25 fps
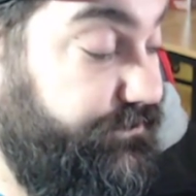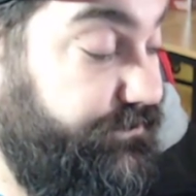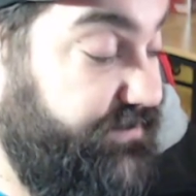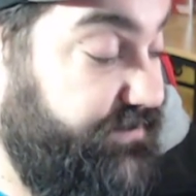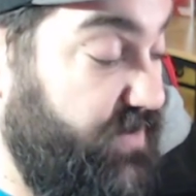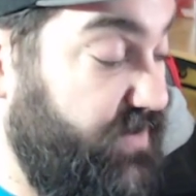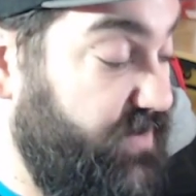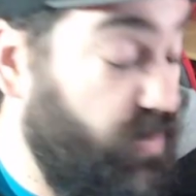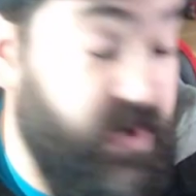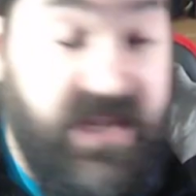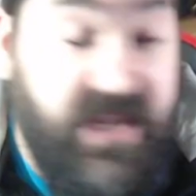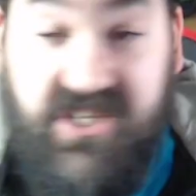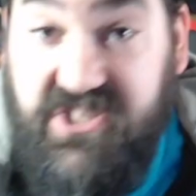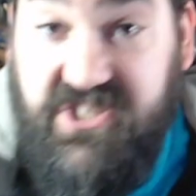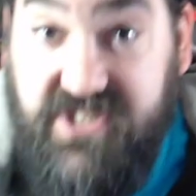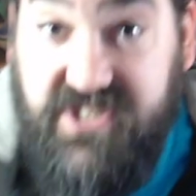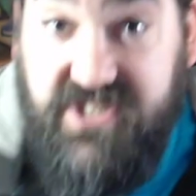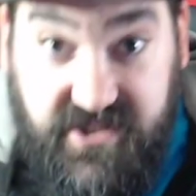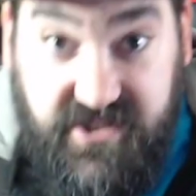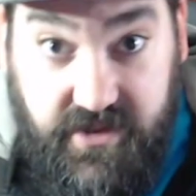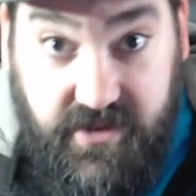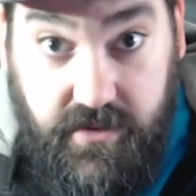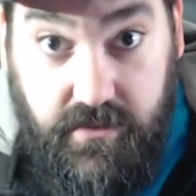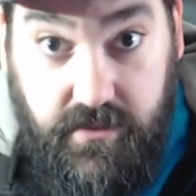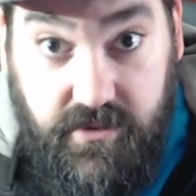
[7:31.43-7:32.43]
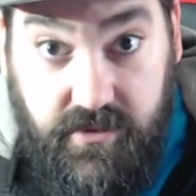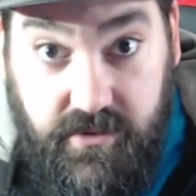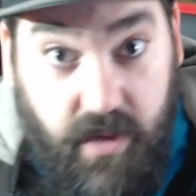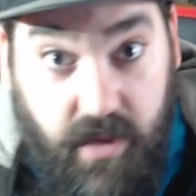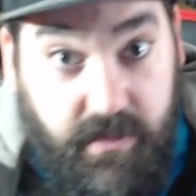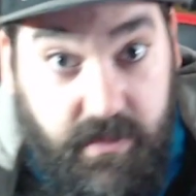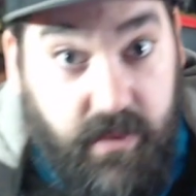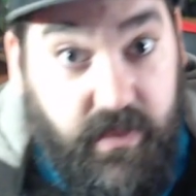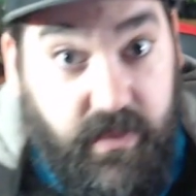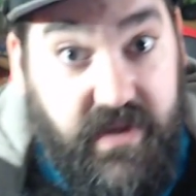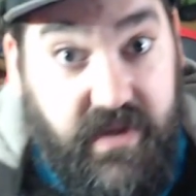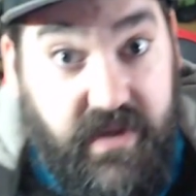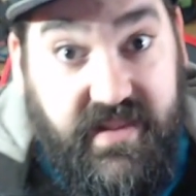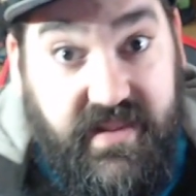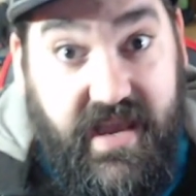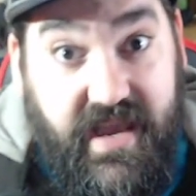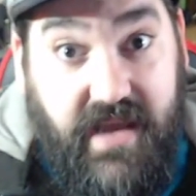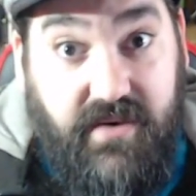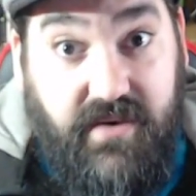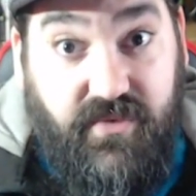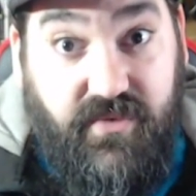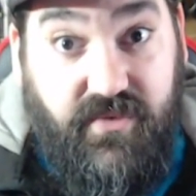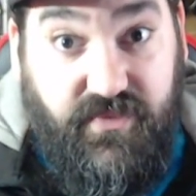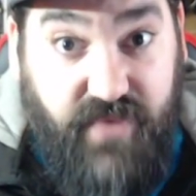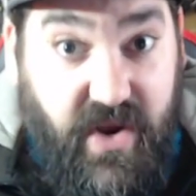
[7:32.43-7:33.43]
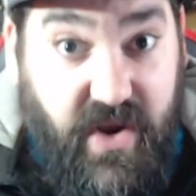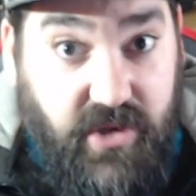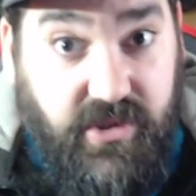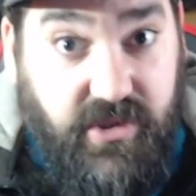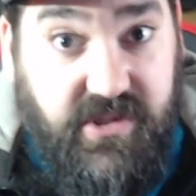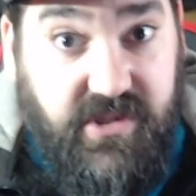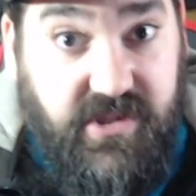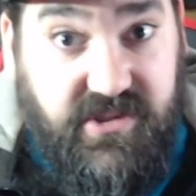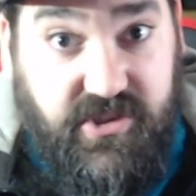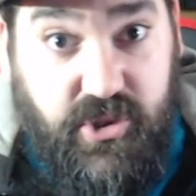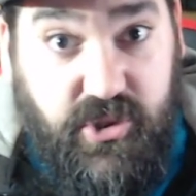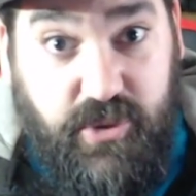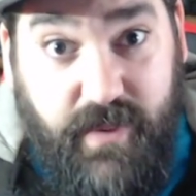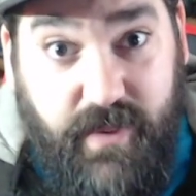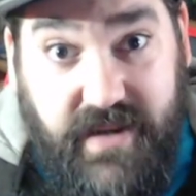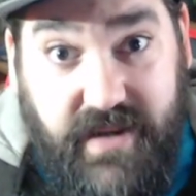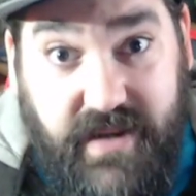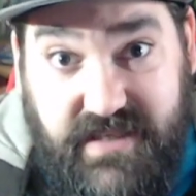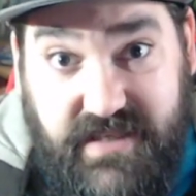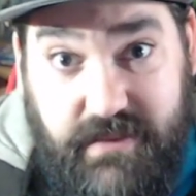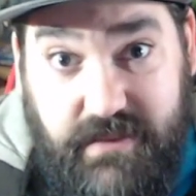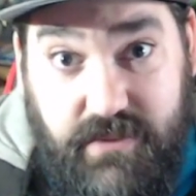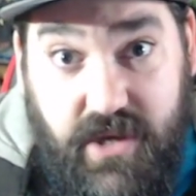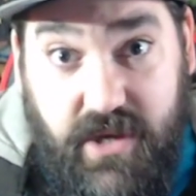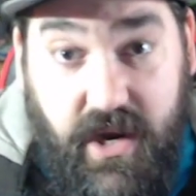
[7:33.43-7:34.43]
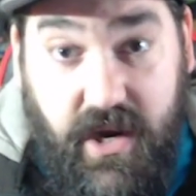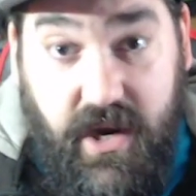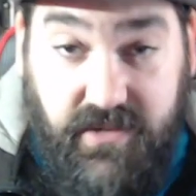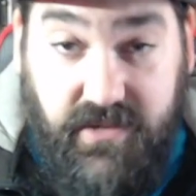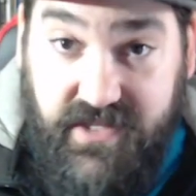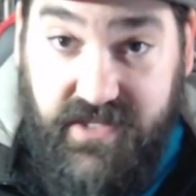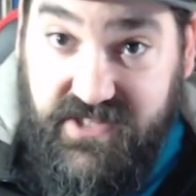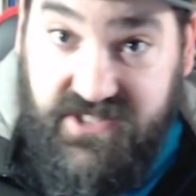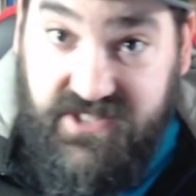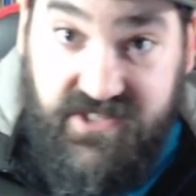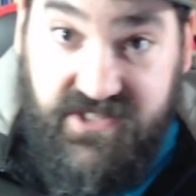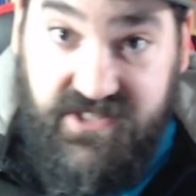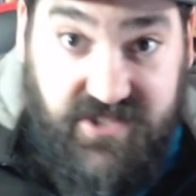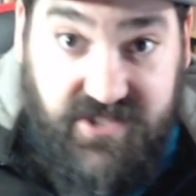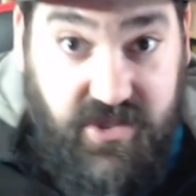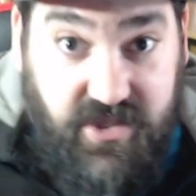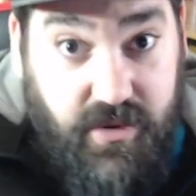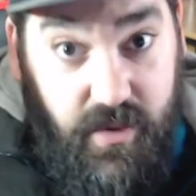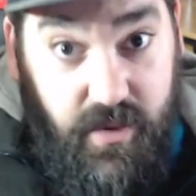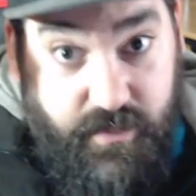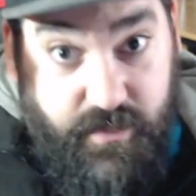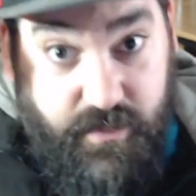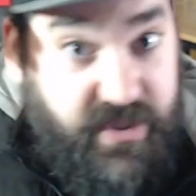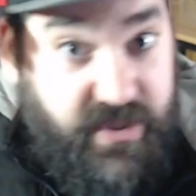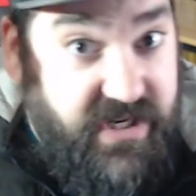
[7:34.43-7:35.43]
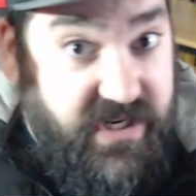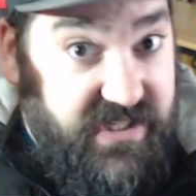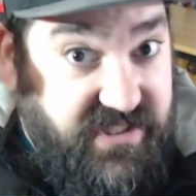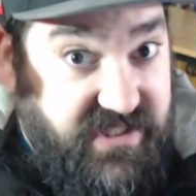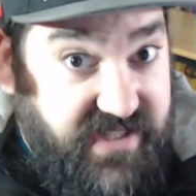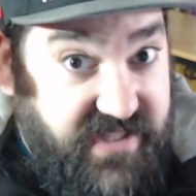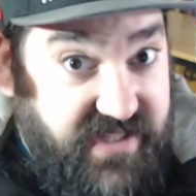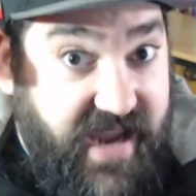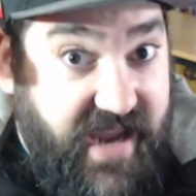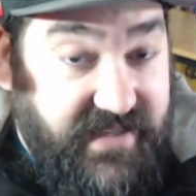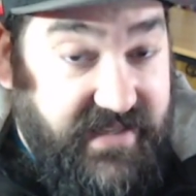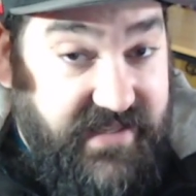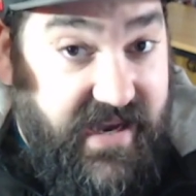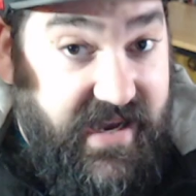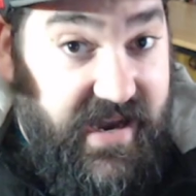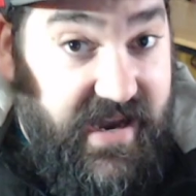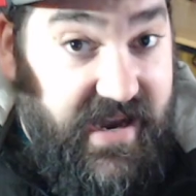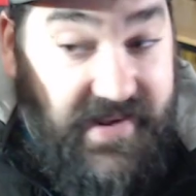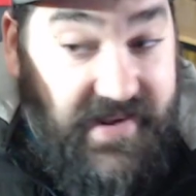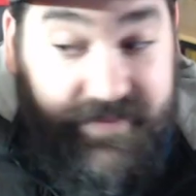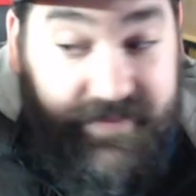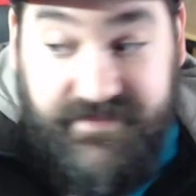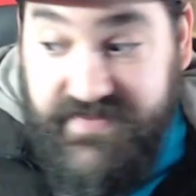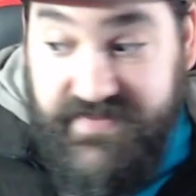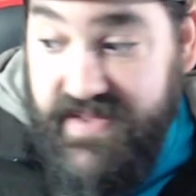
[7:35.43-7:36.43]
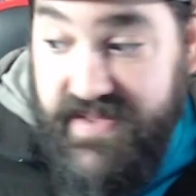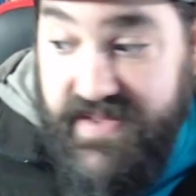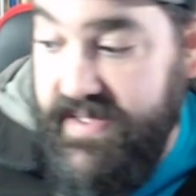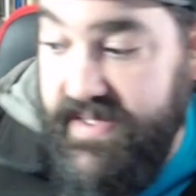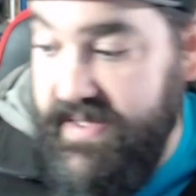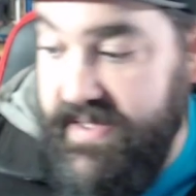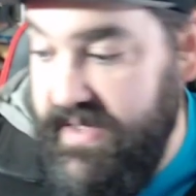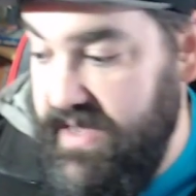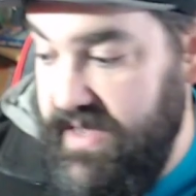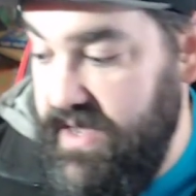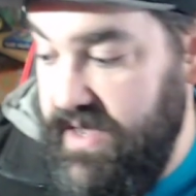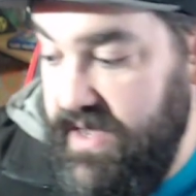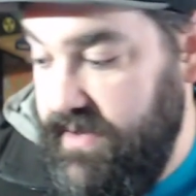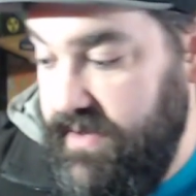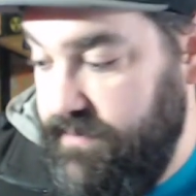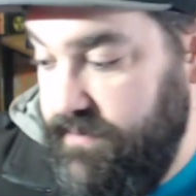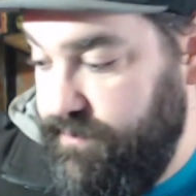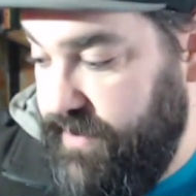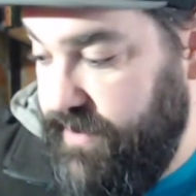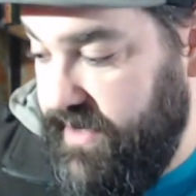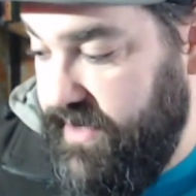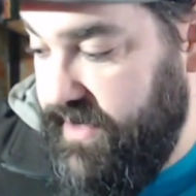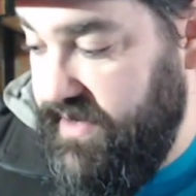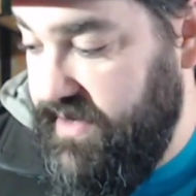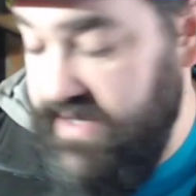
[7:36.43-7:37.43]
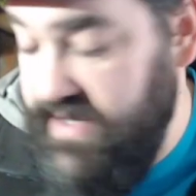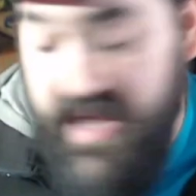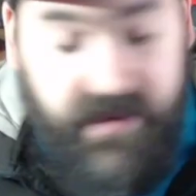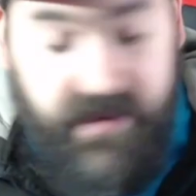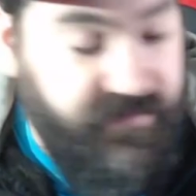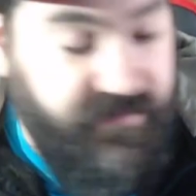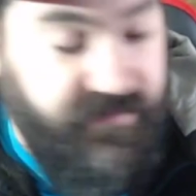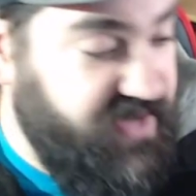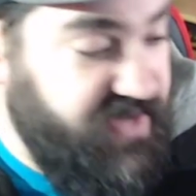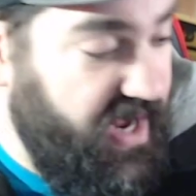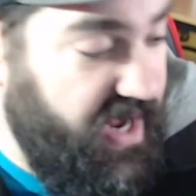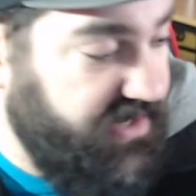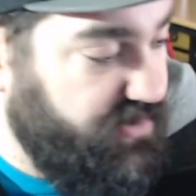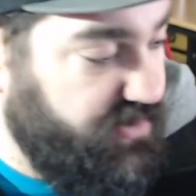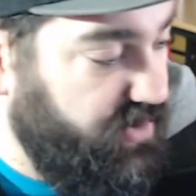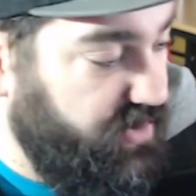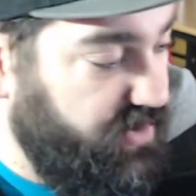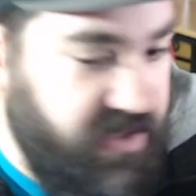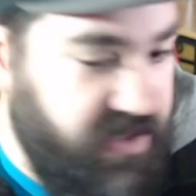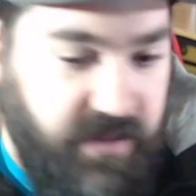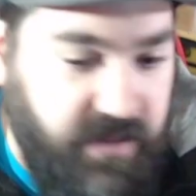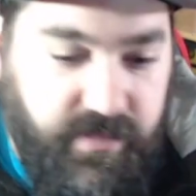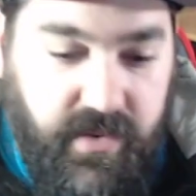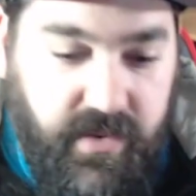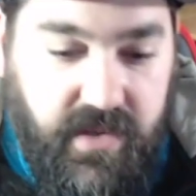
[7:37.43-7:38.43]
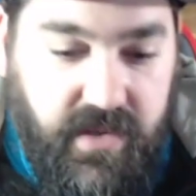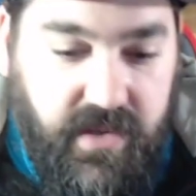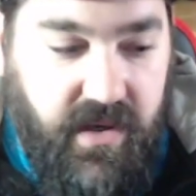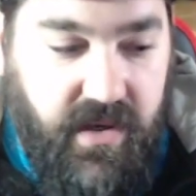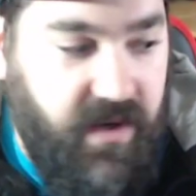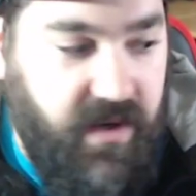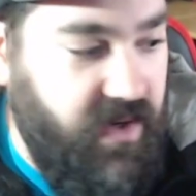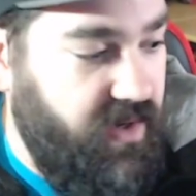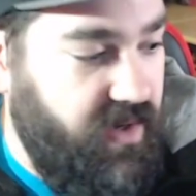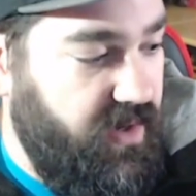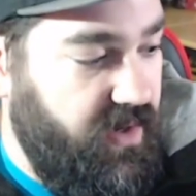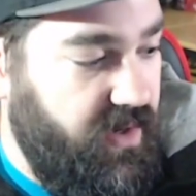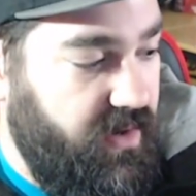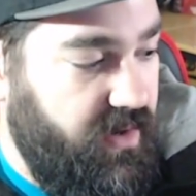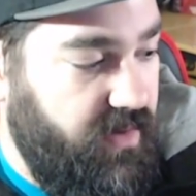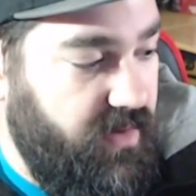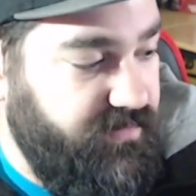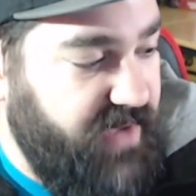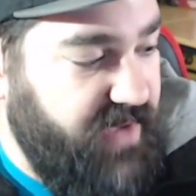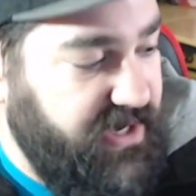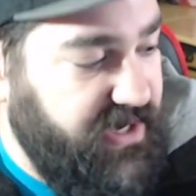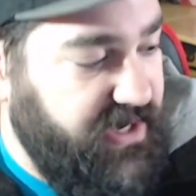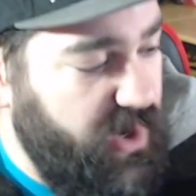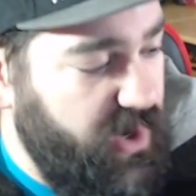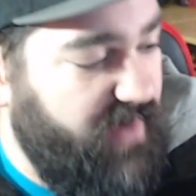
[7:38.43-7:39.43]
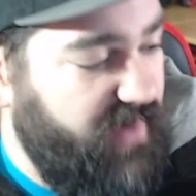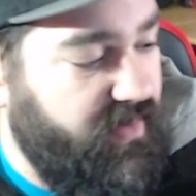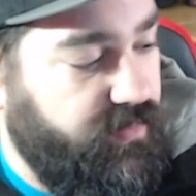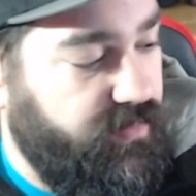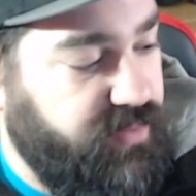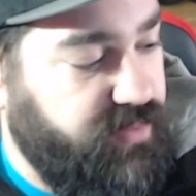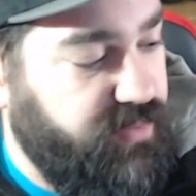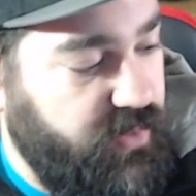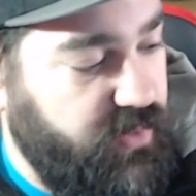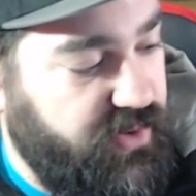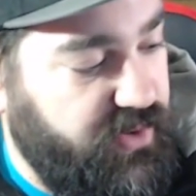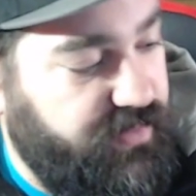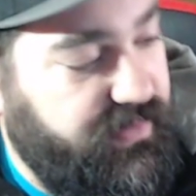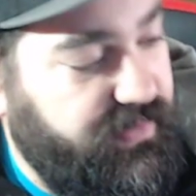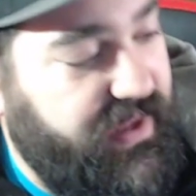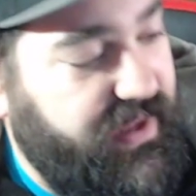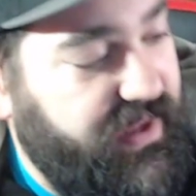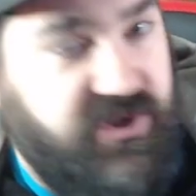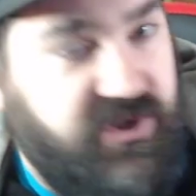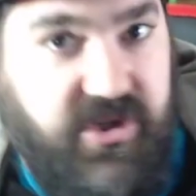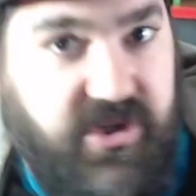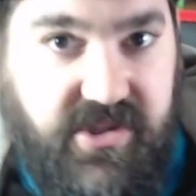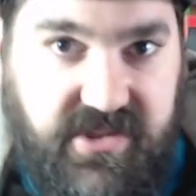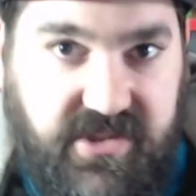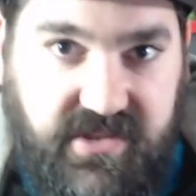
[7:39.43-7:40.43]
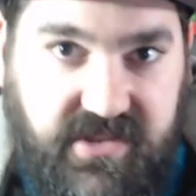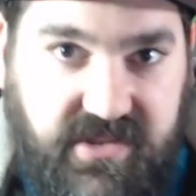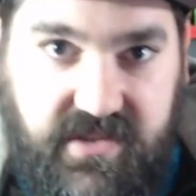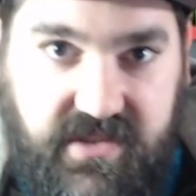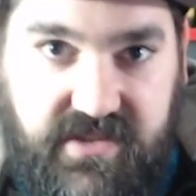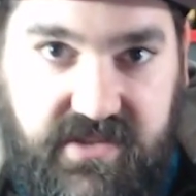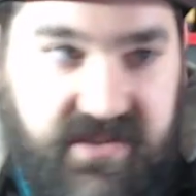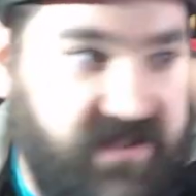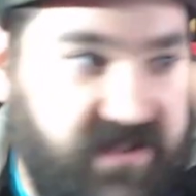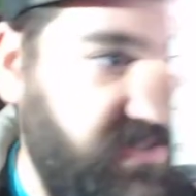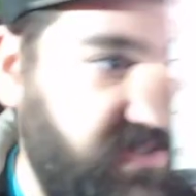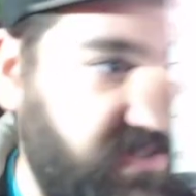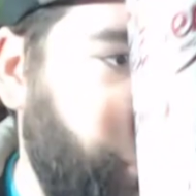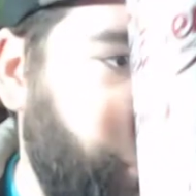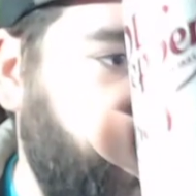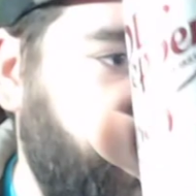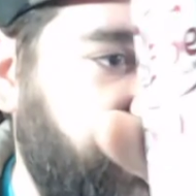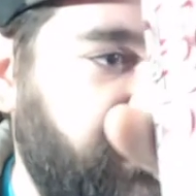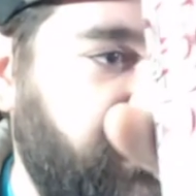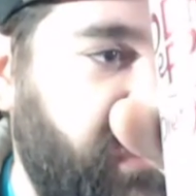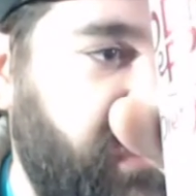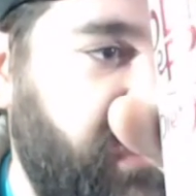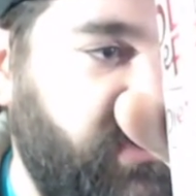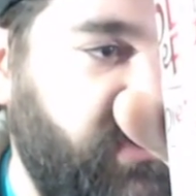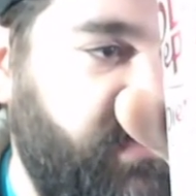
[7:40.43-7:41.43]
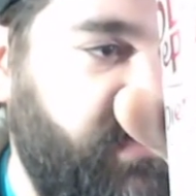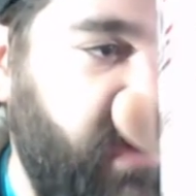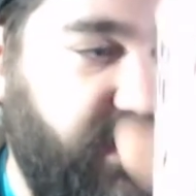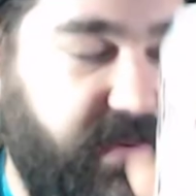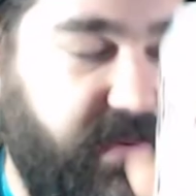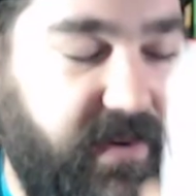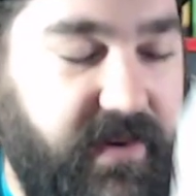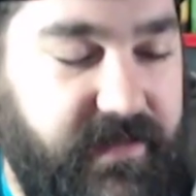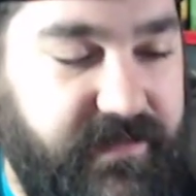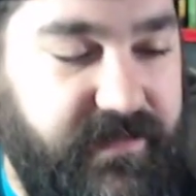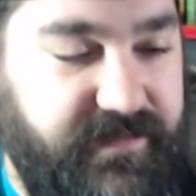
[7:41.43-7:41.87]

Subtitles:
Wicked Sister. So I'll be reading that fairly soon. My TBR list is still pretty stacked high, but yeah, guys, really good book. I do have a brew with me. Actually, it's a Diet Dr. Pepper,